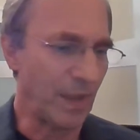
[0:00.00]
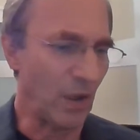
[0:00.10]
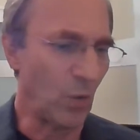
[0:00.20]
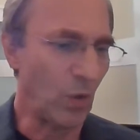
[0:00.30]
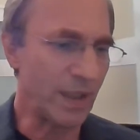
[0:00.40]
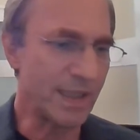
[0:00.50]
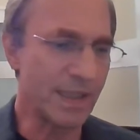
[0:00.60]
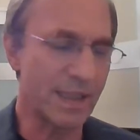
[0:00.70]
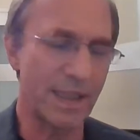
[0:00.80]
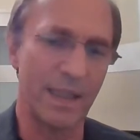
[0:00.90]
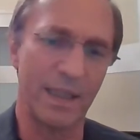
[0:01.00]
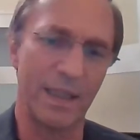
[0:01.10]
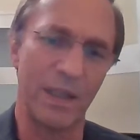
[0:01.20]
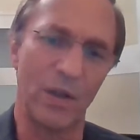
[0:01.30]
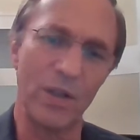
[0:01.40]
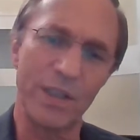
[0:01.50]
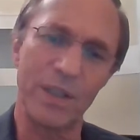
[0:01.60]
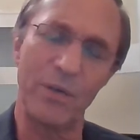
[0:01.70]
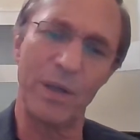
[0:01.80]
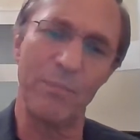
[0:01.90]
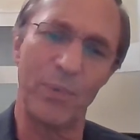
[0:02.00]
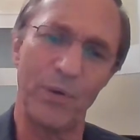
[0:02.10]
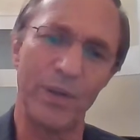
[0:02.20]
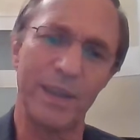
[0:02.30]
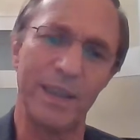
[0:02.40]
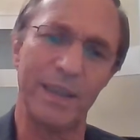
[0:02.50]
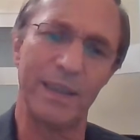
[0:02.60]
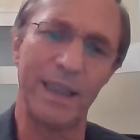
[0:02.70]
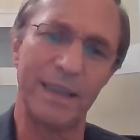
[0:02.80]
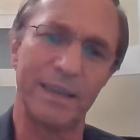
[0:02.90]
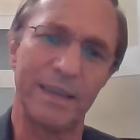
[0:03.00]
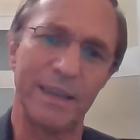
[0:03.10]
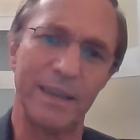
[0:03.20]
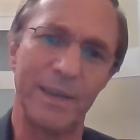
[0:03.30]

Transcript: What is also important that